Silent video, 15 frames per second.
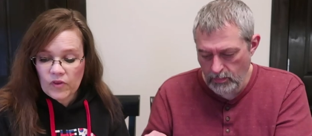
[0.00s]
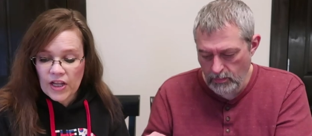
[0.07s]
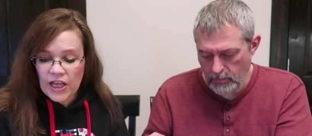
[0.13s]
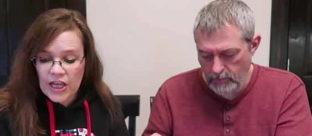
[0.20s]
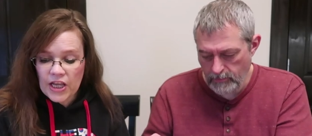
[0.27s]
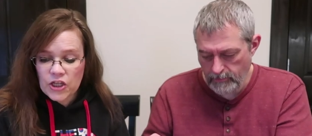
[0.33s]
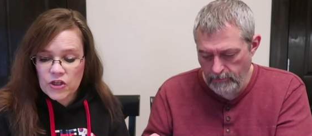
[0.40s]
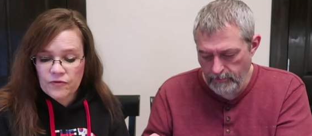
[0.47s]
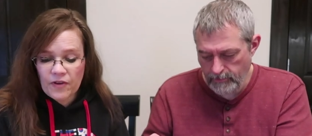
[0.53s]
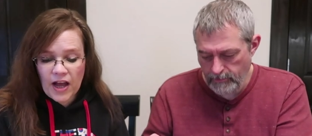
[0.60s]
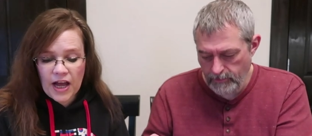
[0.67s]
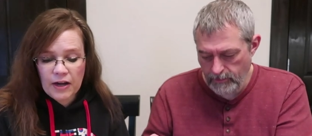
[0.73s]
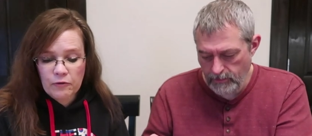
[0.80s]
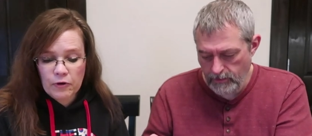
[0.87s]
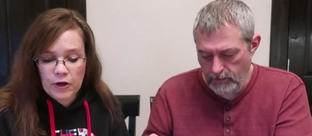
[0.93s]
Speaker 1: Each
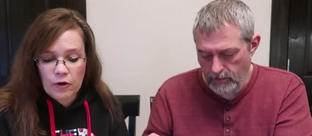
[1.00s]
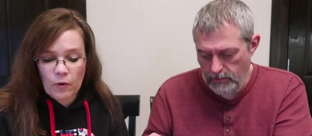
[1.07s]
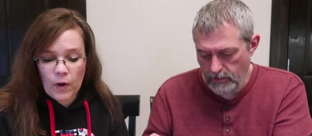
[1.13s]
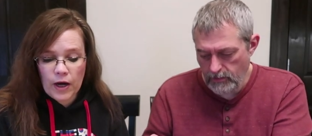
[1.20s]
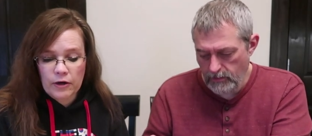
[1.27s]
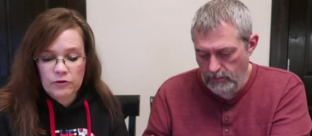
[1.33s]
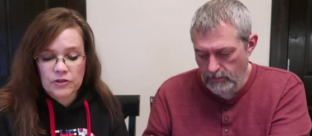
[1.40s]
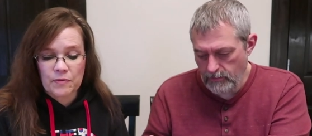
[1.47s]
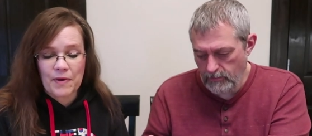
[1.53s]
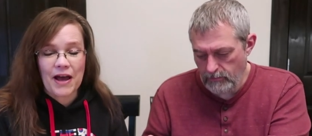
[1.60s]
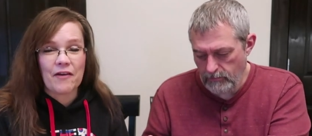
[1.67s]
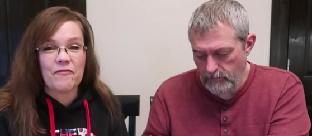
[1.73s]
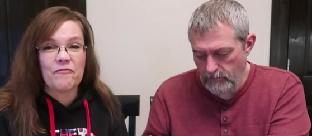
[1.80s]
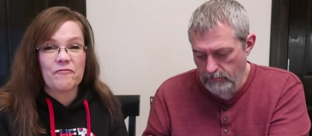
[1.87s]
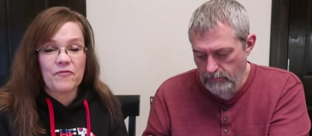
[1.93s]
vine requires
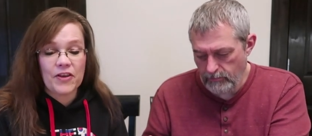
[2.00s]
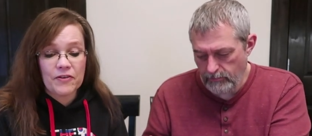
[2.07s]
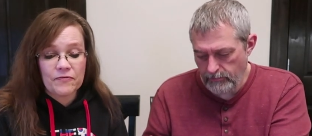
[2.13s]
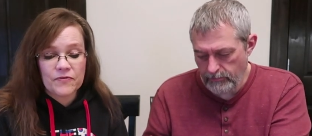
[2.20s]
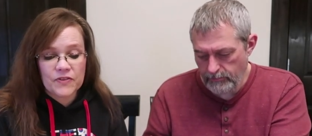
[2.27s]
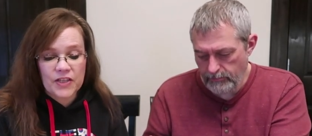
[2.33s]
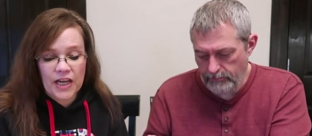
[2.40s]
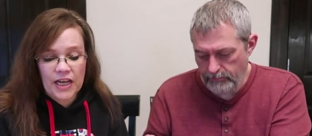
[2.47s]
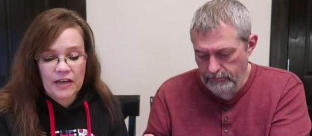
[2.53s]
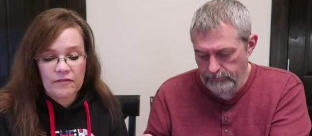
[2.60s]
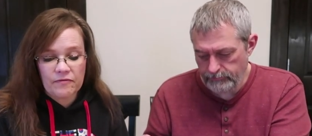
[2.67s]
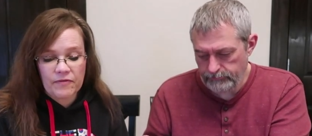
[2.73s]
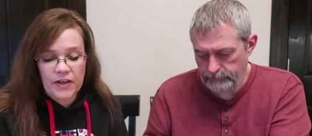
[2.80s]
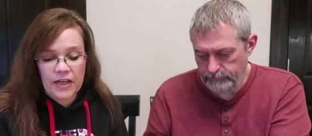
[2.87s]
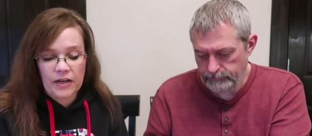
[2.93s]
about 15
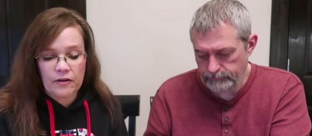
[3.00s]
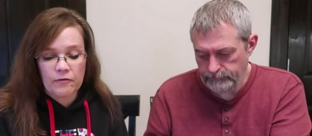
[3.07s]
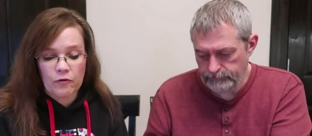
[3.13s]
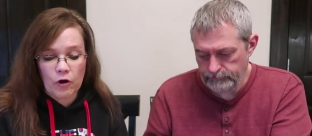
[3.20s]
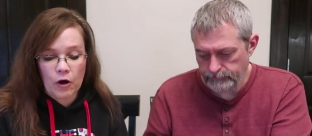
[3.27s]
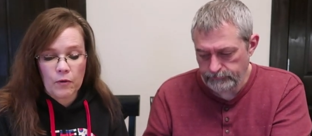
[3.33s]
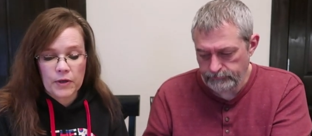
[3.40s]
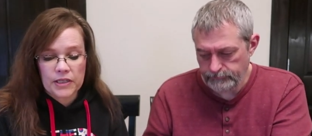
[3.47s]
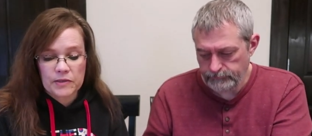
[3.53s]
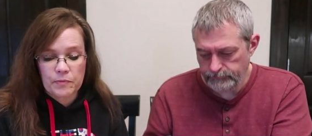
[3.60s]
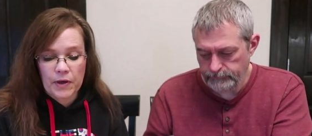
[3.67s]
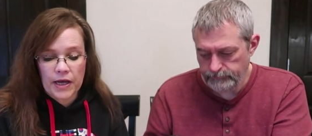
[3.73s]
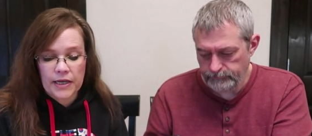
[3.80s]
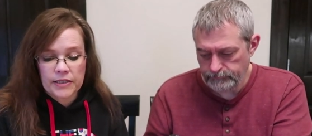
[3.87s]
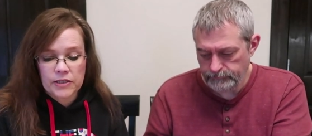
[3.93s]
feet of growing
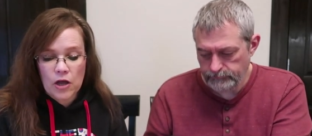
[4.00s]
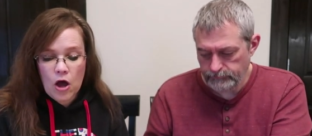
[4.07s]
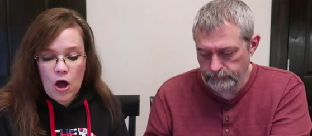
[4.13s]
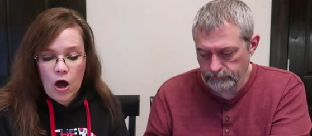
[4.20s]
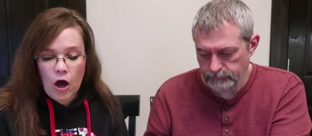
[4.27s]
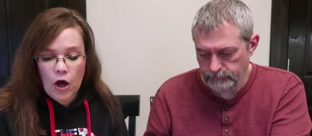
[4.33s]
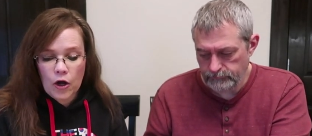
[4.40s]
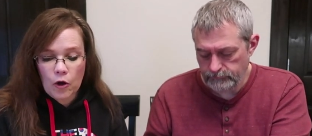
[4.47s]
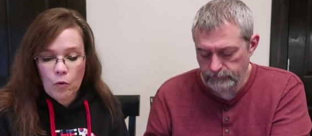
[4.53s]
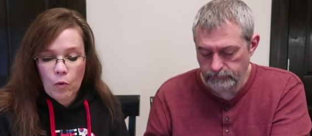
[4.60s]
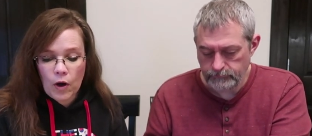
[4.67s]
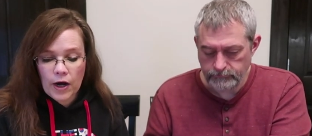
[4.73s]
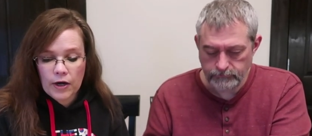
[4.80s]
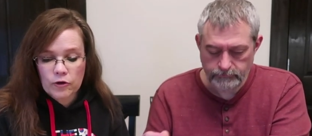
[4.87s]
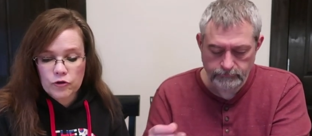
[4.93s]
space on a
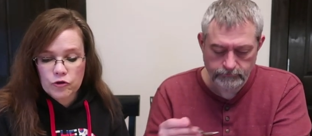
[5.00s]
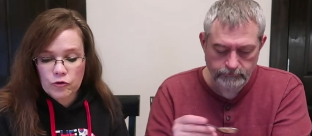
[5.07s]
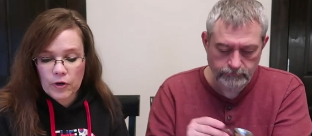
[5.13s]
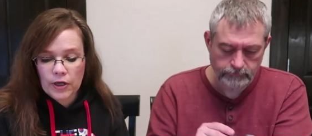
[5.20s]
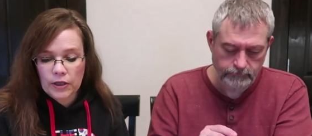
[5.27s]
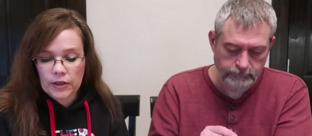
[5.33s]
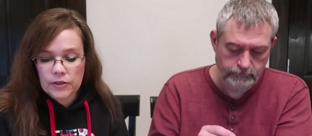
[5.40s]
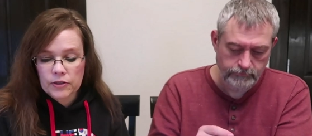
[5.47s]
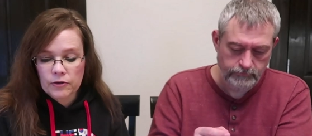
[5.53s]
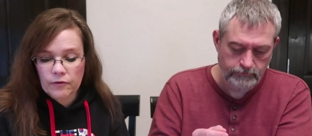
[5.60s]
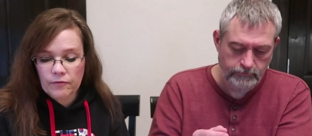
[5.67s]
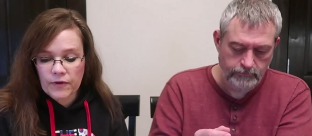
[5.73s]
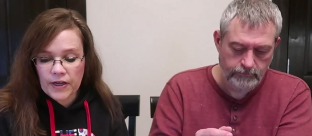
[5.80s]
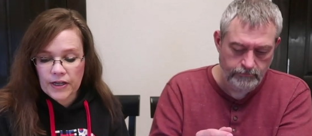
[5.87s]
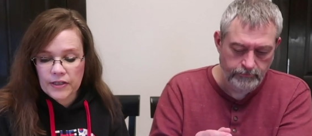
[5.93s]
wire trellis or
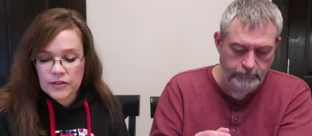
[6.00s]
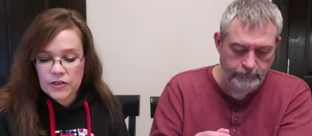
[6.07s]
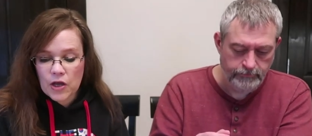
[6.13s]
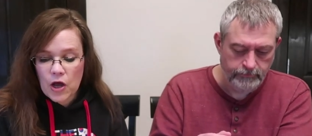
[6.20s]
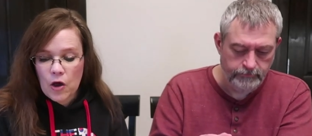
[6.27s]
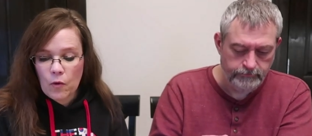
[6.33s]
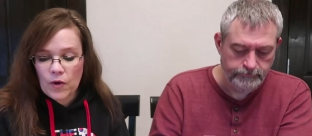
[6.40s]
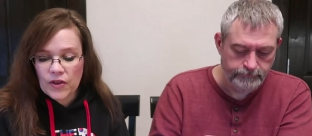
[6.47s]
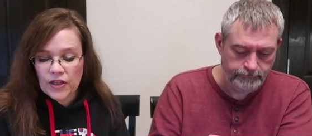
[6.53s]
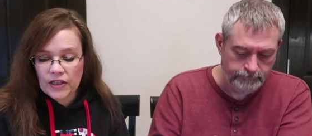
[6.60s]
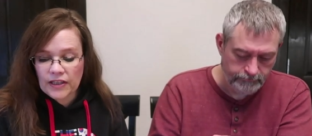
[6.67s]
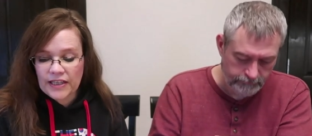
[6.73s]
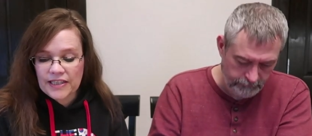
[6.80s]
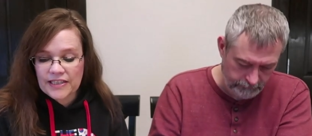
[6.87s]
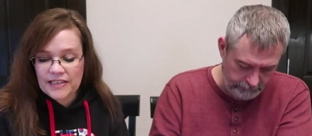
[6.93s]
fence with at
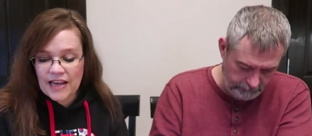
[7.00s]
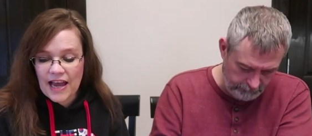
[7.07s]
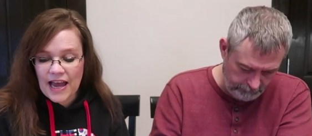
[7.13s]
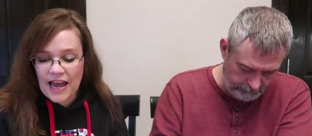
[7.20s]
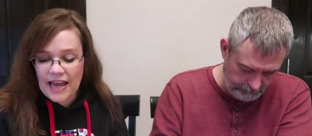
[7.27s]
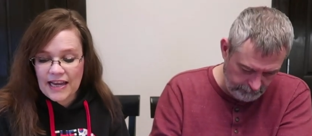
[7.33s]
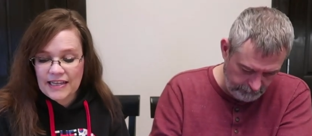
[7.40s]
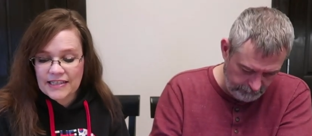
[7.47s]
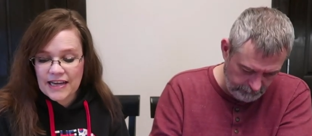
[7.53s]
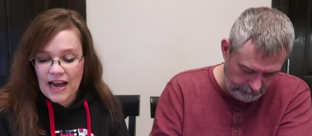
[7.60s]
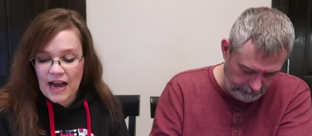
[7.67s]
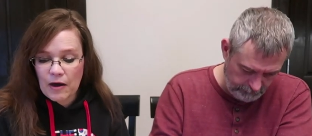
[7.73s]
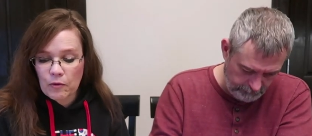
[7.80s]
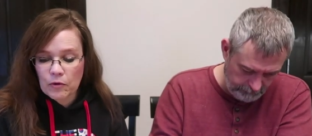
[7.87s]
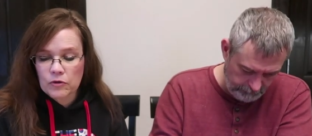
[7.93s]
least eight
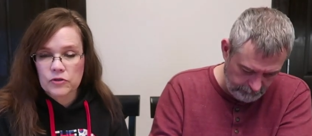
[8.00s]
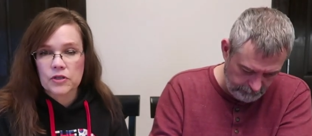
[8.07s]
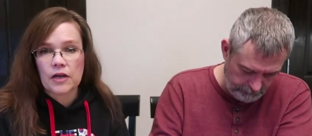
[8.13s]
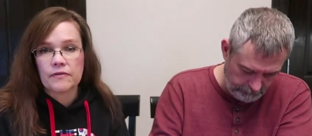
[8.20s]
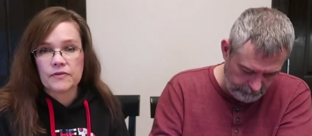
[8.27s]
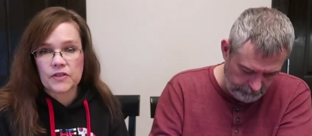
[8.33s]
hours of